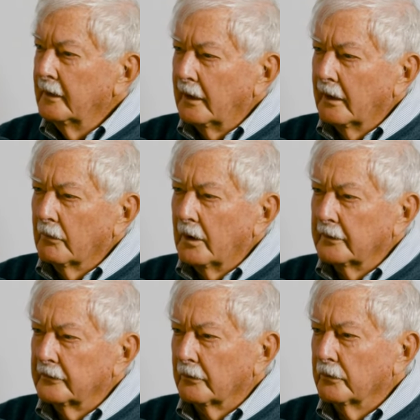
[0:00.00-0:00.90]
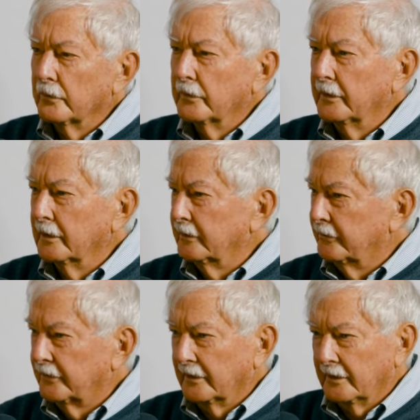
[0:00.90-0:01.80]
our wines are really
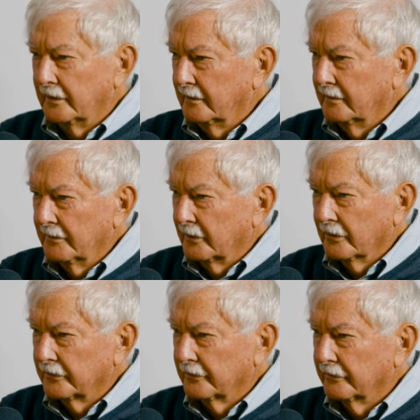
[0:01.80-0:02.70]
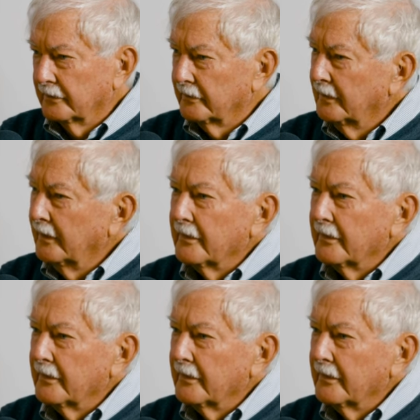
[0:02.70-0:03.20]
singing because of it. Mm.